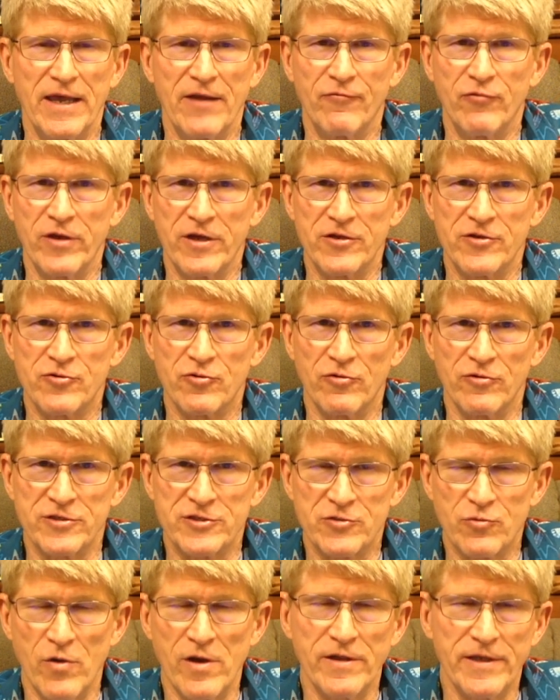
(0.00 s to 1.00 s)
if we control
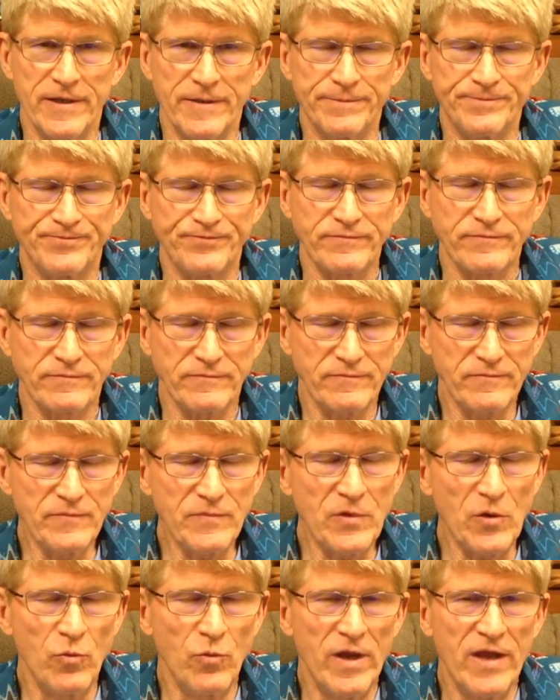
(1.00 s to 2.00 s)
swelling,
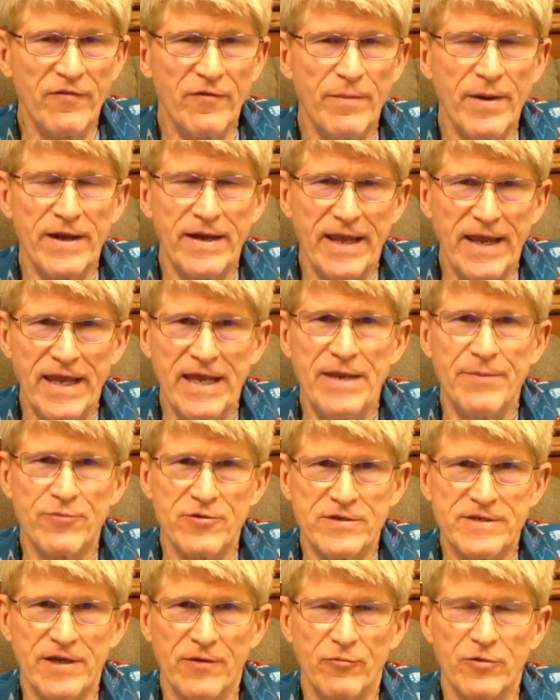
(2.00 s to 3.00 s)
we have about an
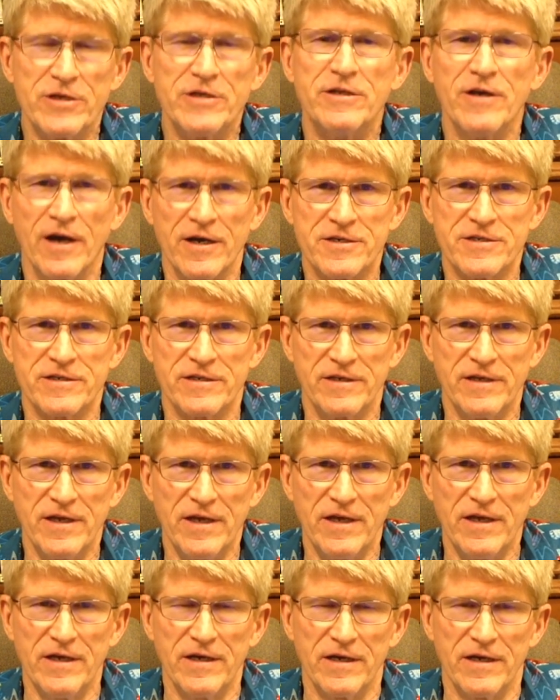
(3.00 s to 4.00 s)
80% reduction
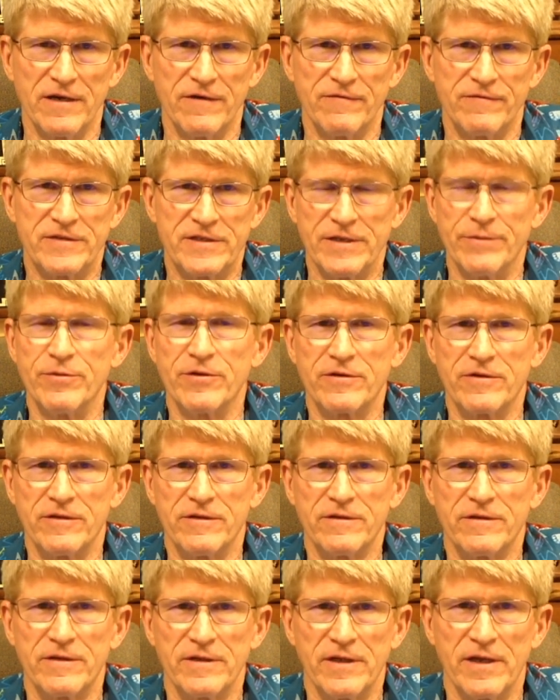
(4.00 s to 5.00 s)
of
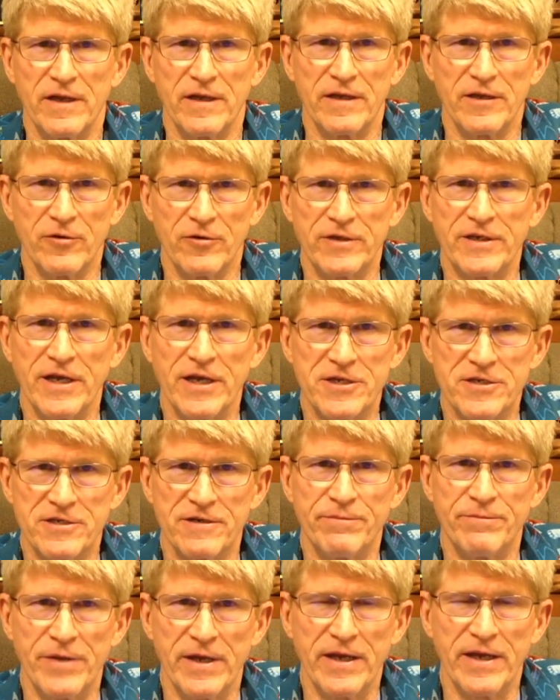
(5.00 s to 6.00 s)
typical irritation
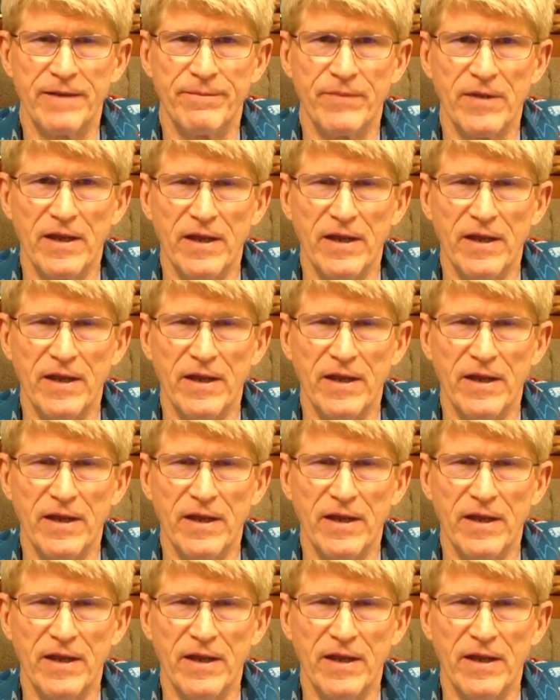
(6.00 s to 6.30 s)
and pain.